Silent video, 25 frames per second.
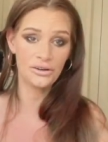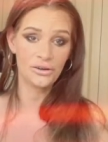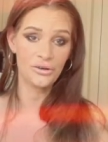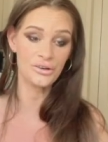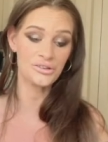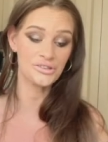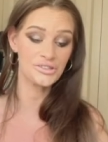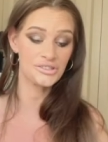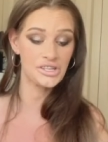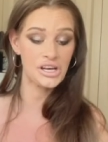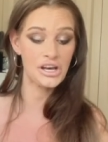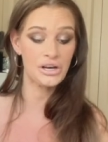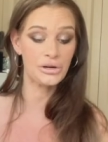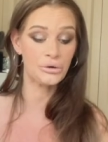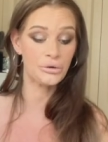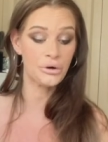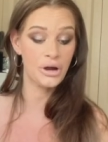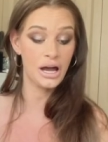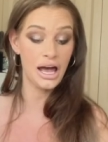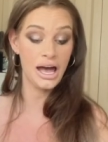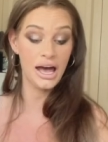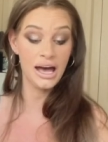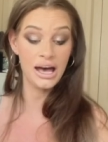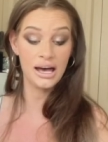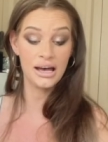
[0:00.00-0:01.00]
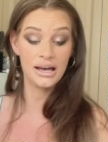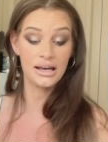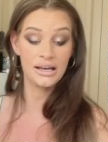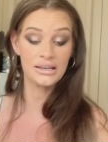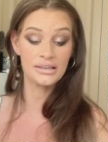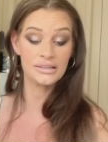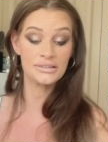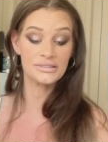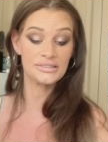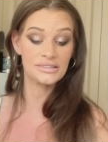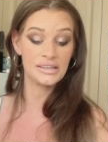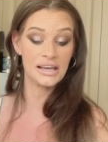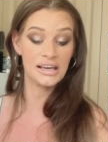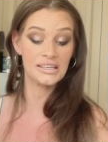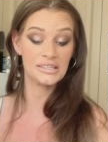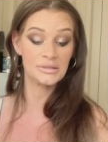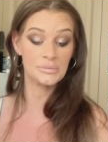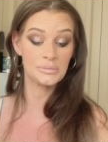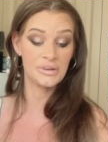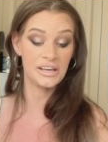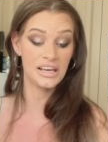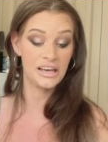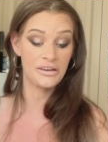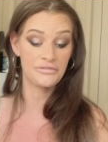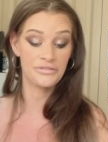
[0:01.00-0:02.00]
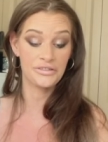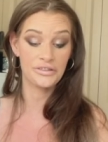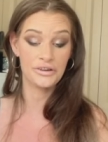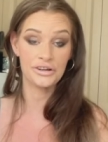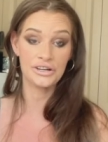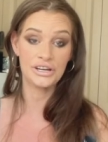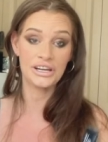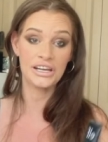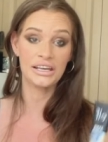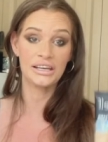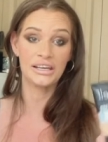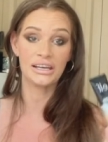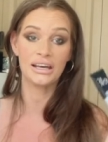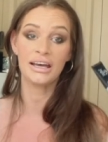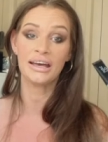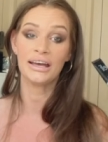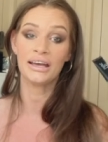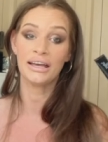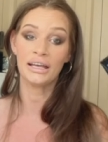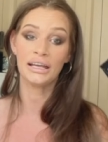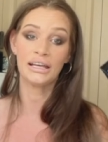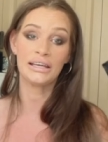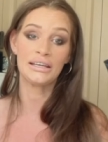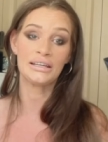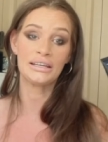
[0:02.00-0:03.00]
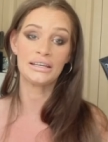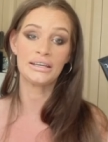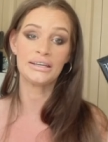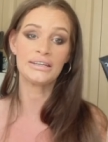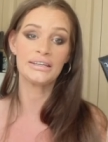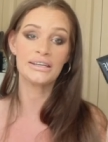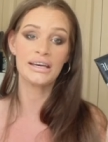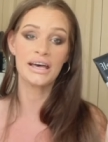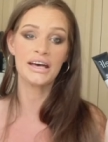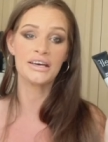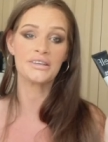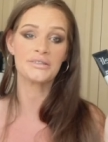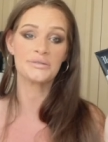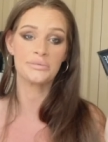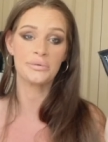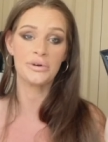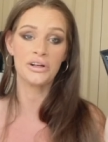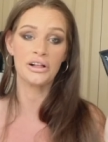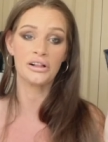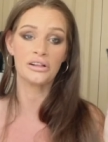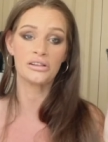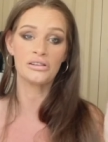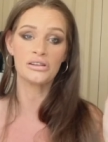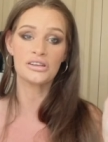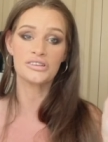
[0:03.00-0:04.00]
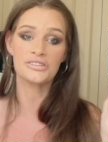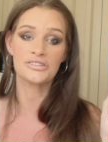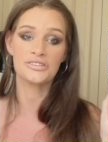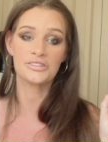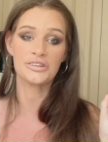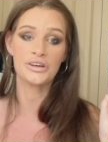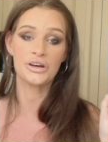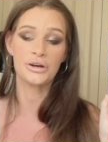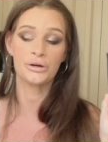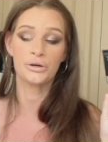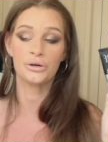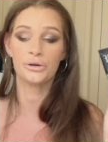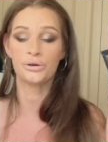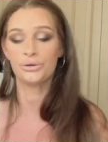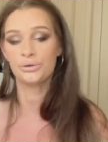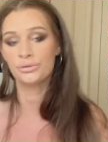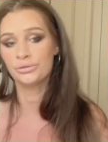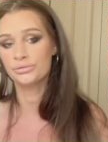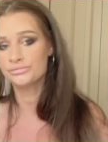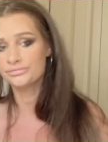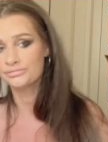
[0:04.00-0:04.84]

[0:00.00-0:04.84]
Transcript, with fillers: also has S P F thirty in it as well. So